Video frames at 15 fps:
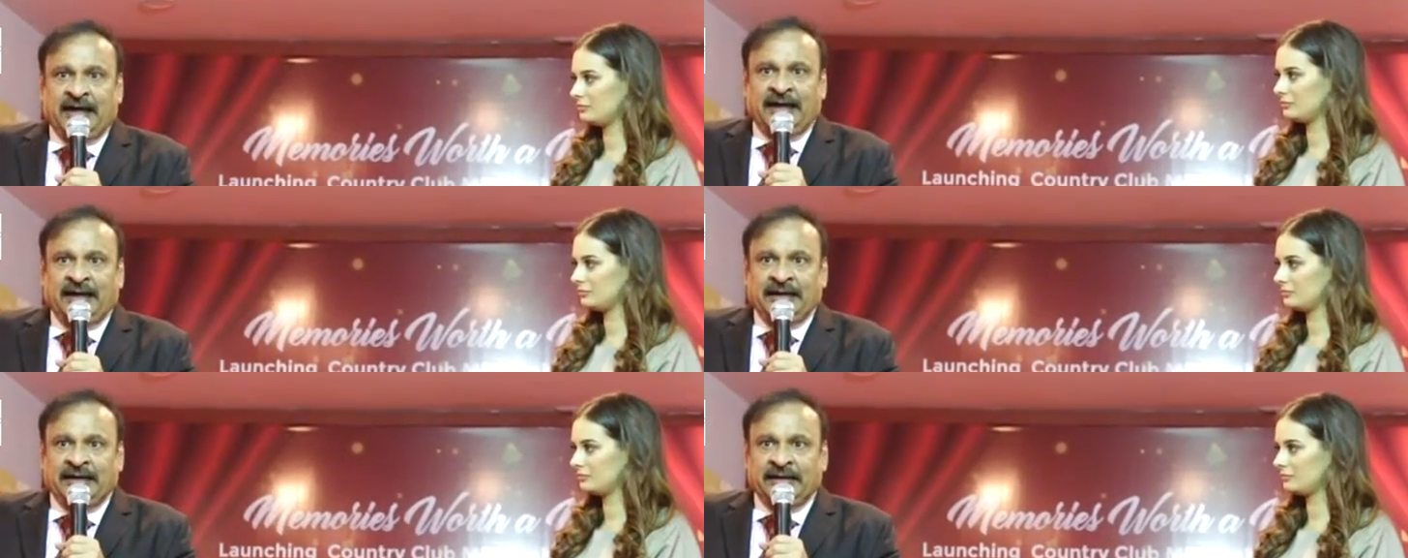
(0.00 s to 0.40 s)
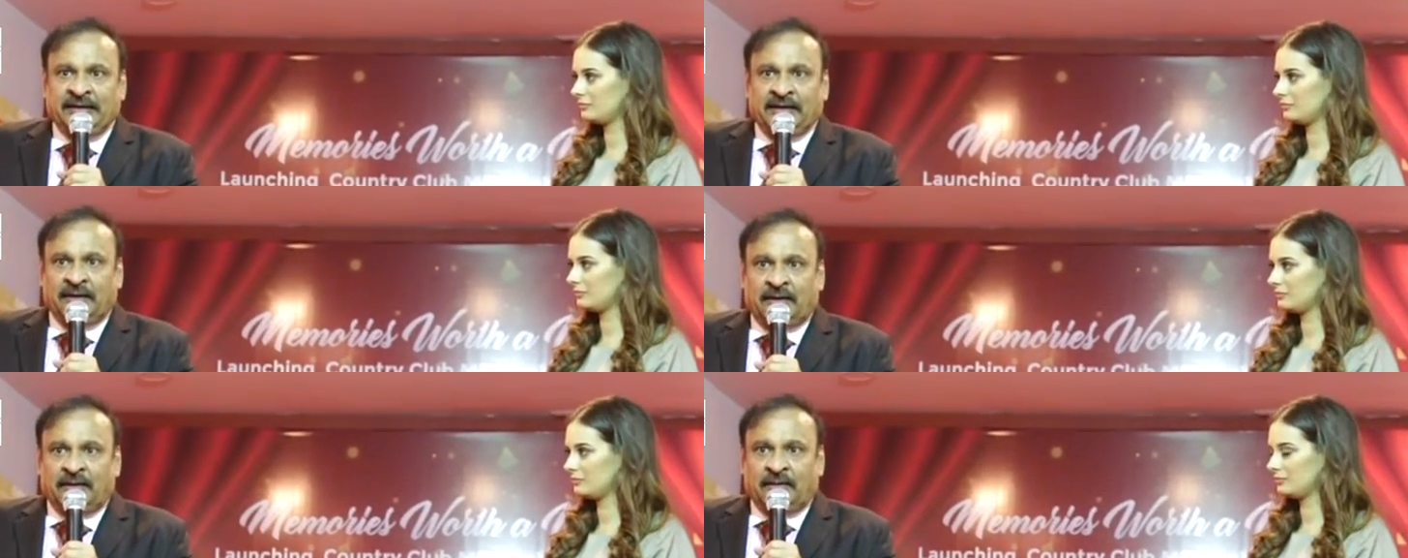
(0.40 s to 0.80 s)

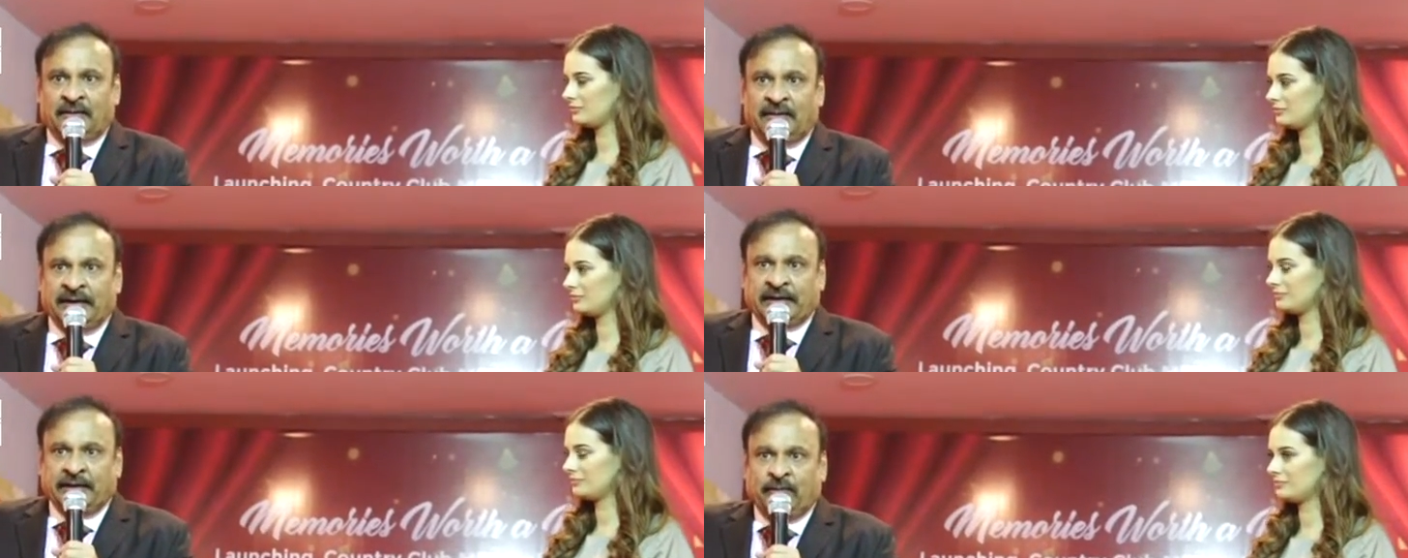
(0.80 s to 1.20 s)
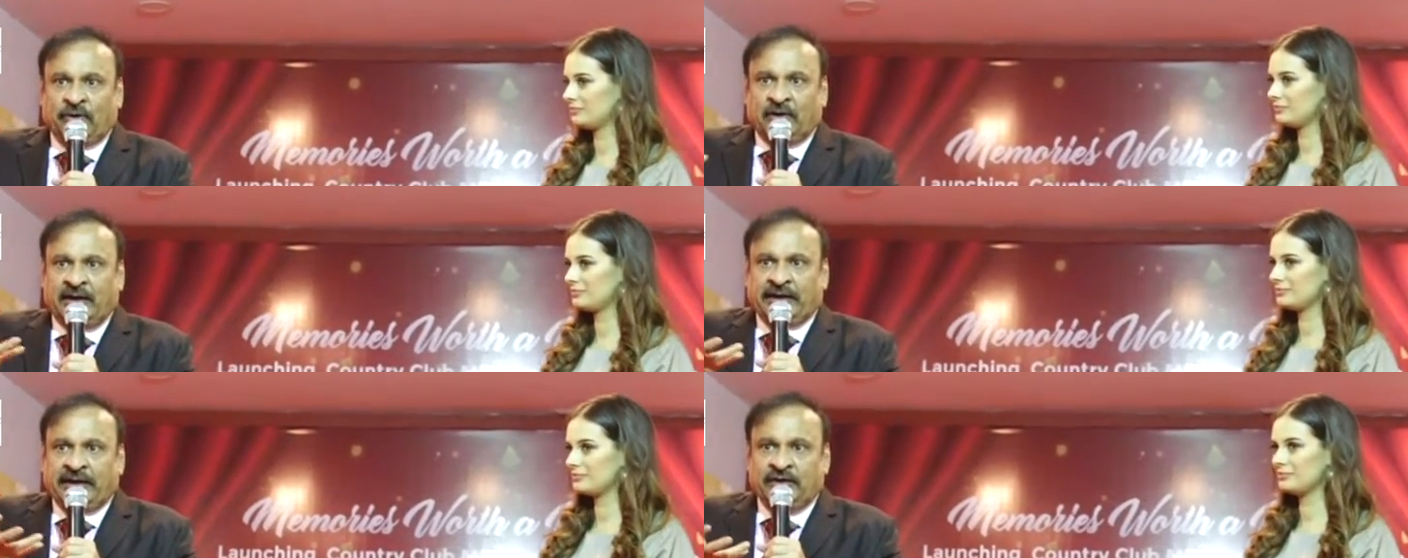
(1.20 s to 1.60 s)
Speaker 1: and uh, like a
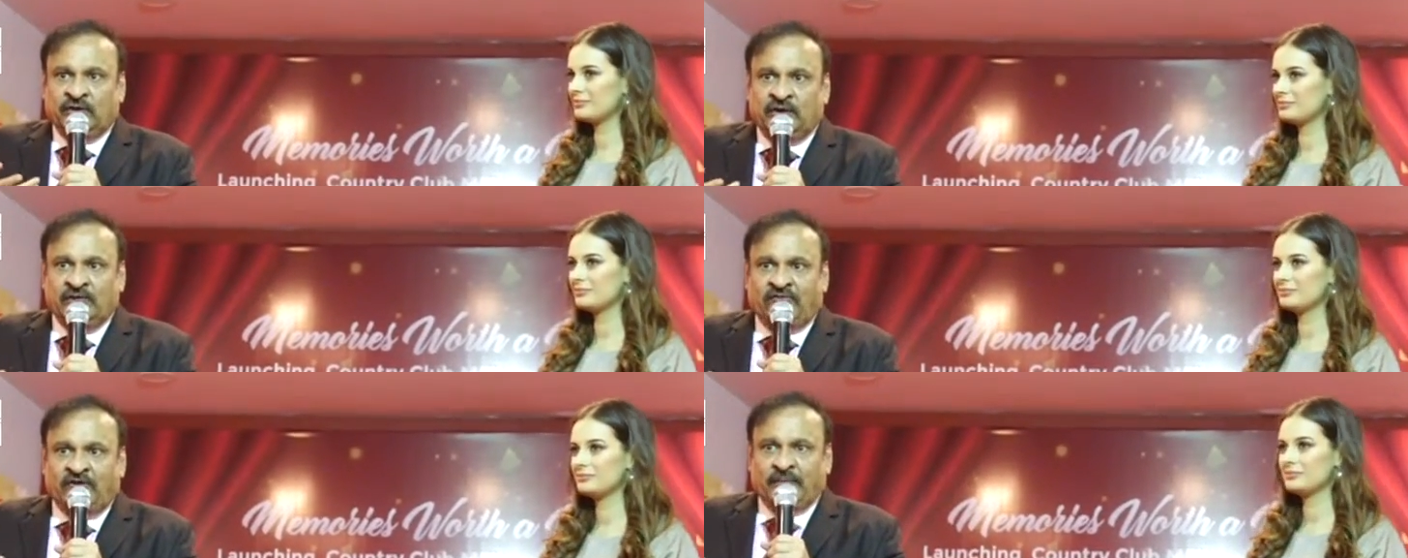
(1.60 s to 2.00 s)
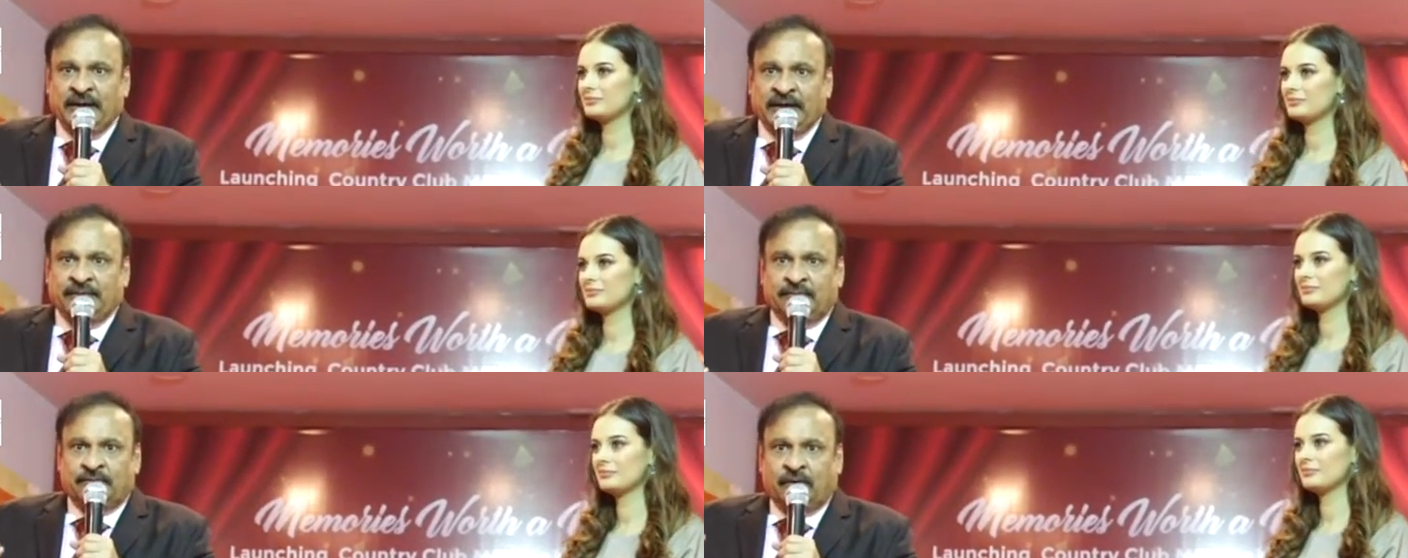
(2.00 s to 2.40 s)
more like a
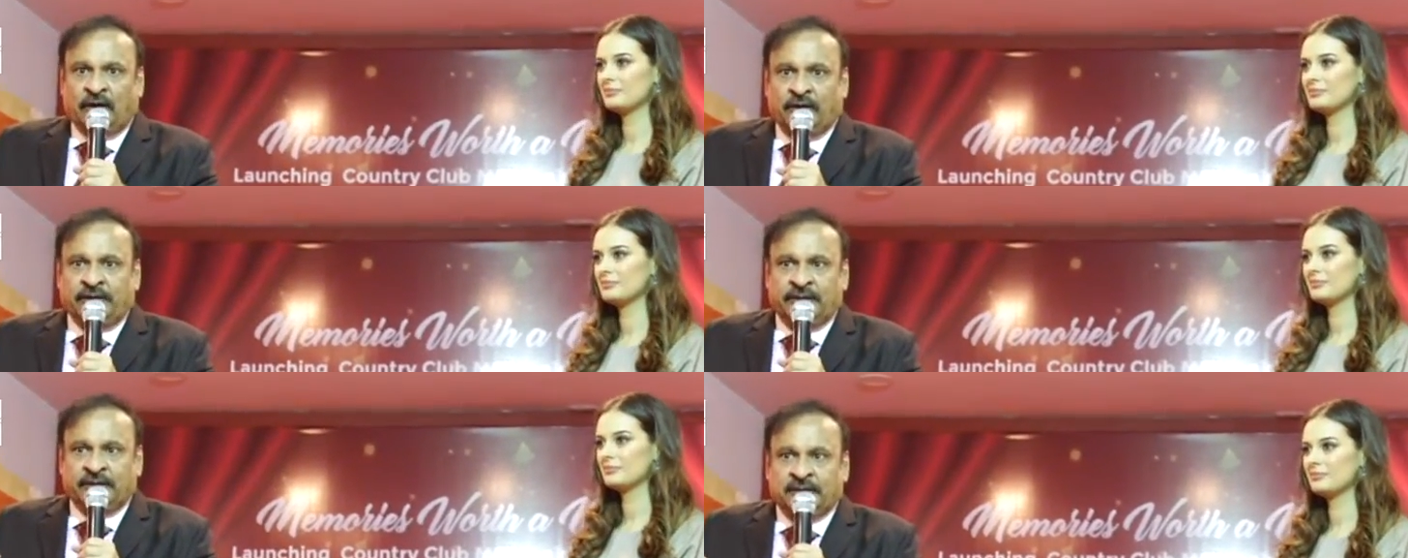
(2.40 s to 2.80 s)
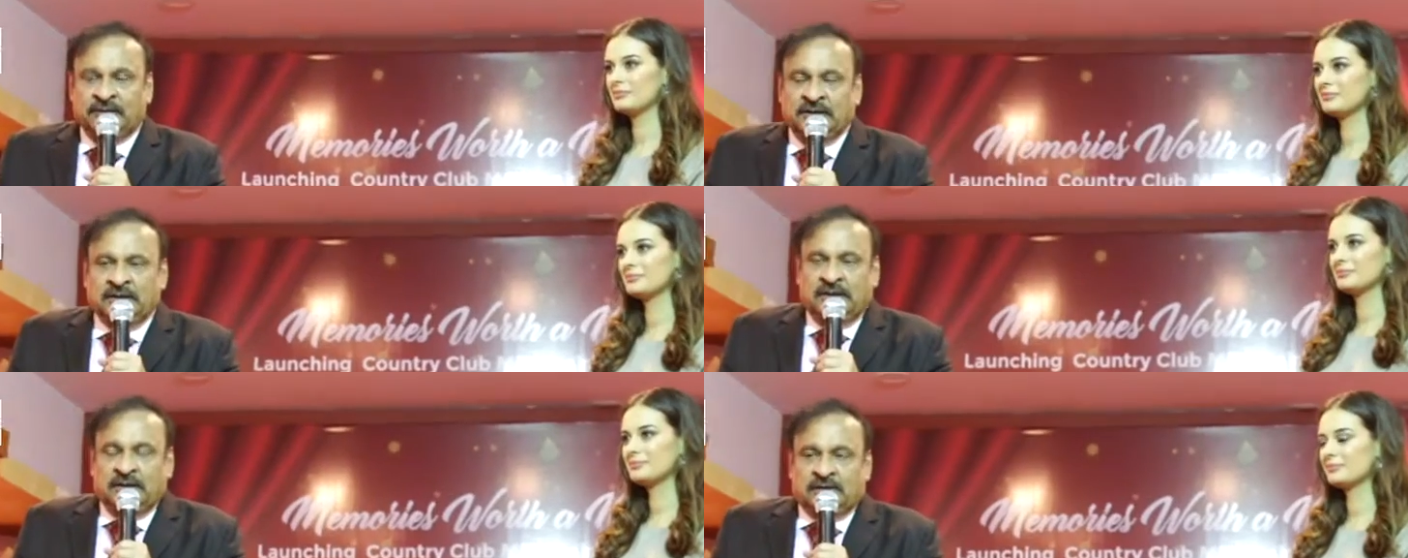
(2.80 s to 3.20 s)
uniforming bond.
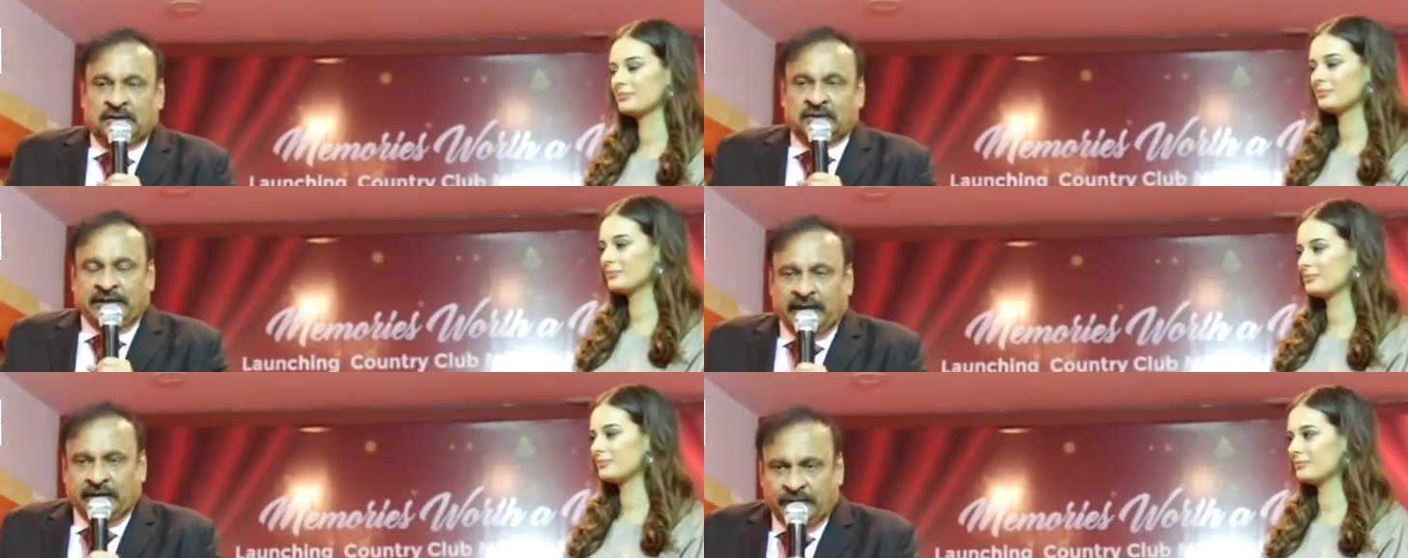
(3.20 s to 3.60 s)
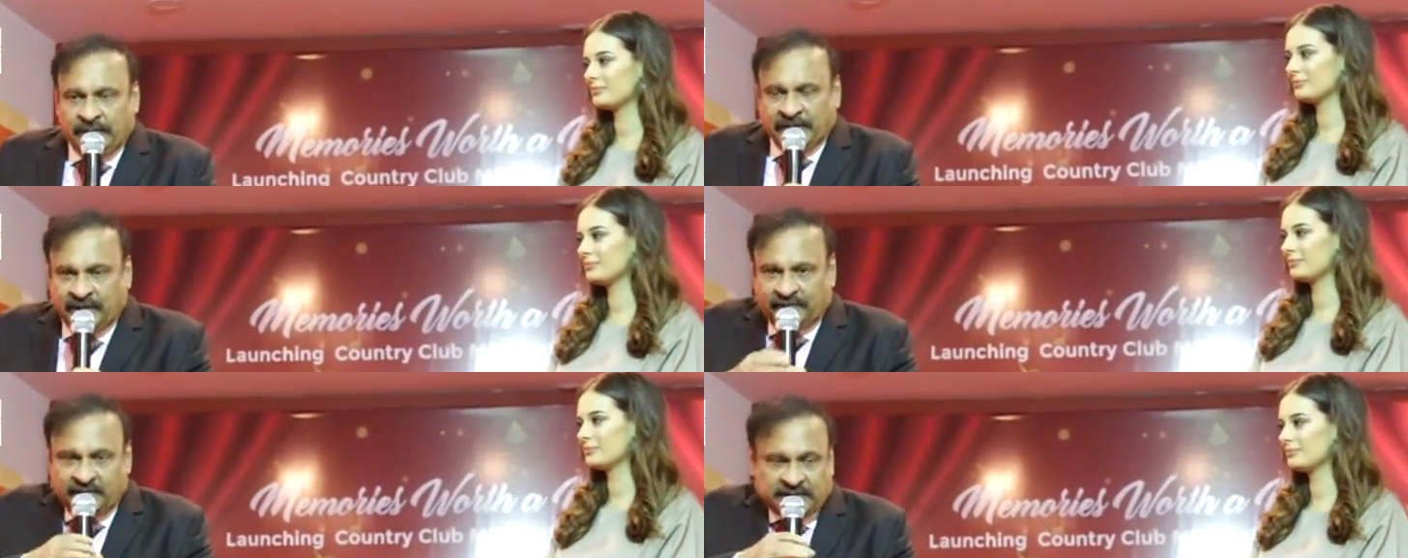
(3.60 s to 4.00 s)
So thank you,
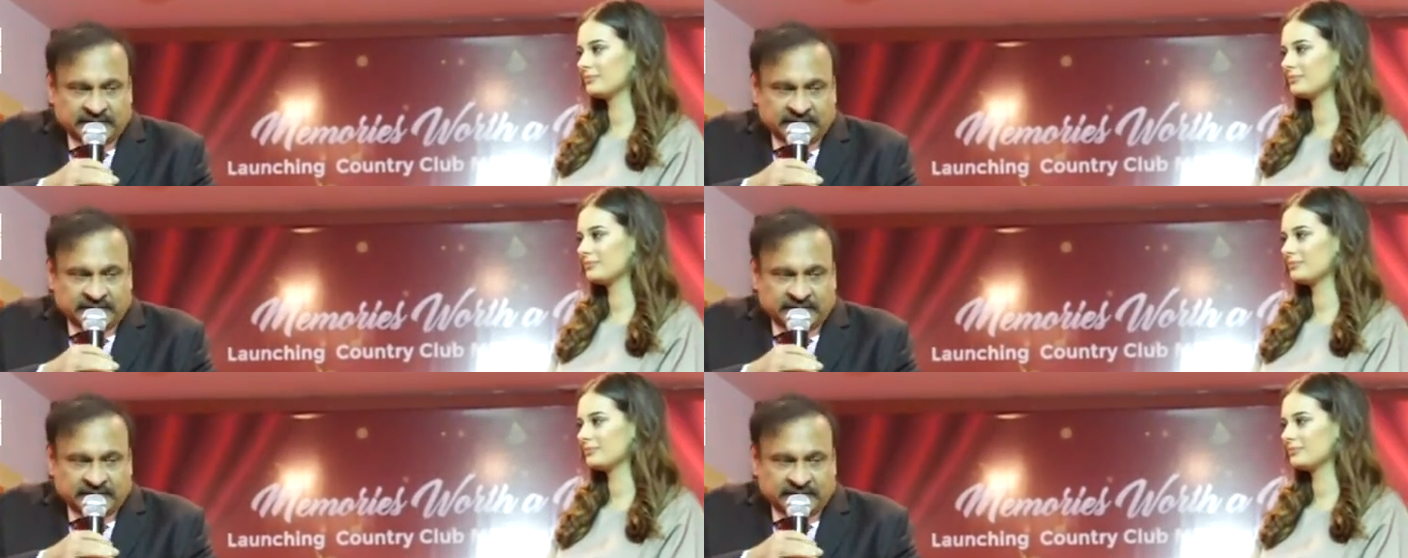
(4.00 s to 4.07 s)
my dear